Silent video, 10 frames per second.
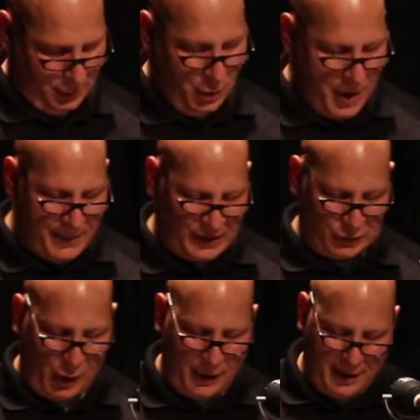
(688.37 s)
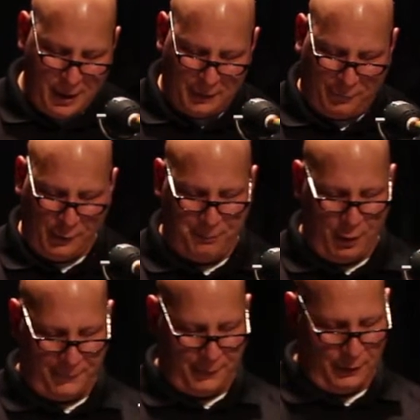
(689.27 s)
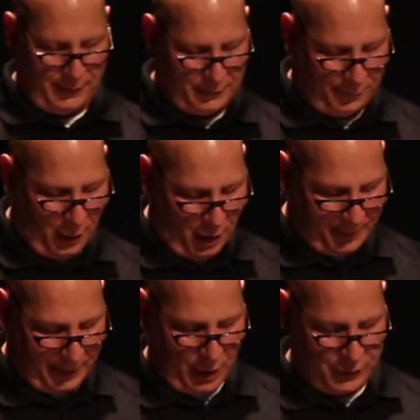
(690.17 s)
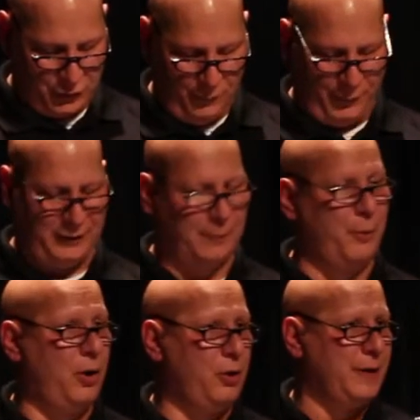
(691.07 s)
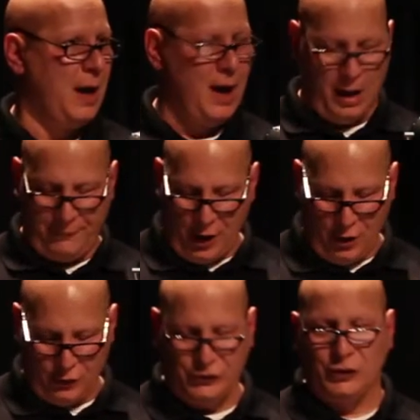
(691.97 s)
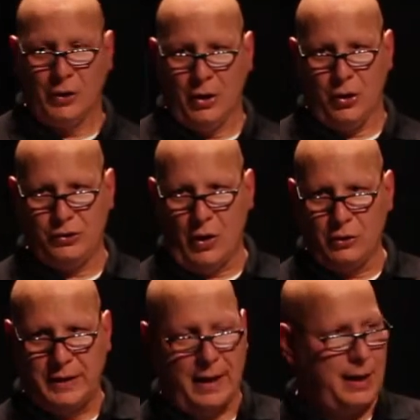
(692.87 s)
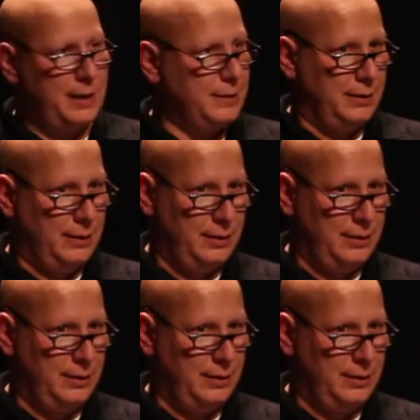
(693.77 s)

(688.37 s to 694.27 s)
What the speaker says: You may be starting on the football field this fall because you fit the mold of those who don't get it.